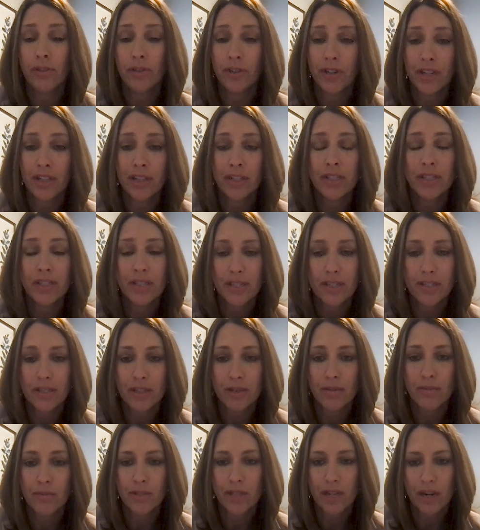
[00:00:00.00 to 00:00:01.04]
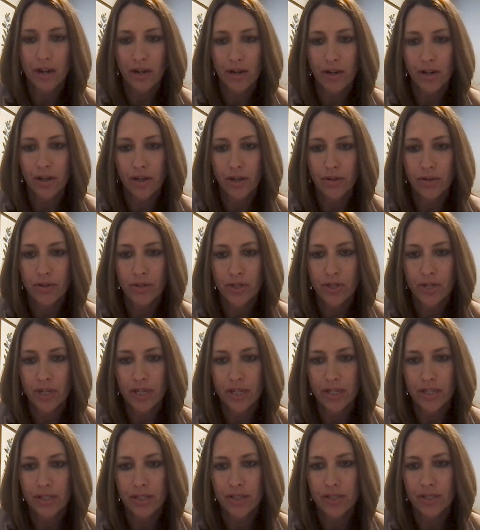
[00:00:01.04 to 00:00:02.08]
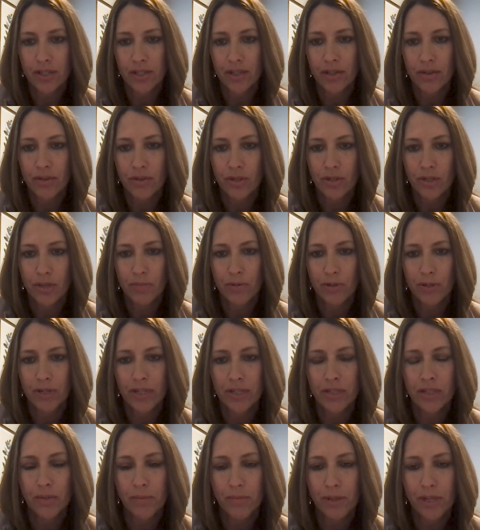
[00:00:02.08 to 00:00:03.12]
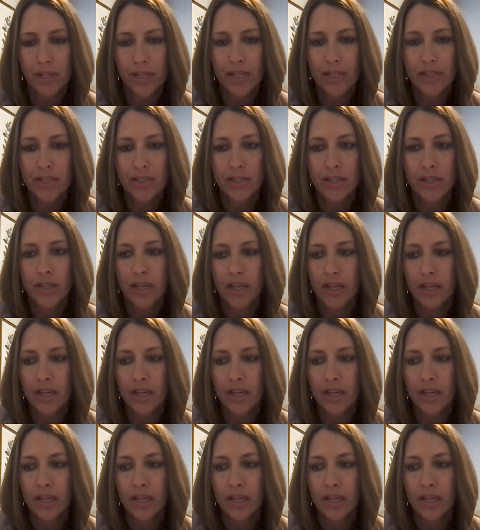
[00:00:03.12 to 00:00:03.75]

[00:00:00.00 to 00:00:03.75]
learning the systems that our coach and assistant coaches put into place,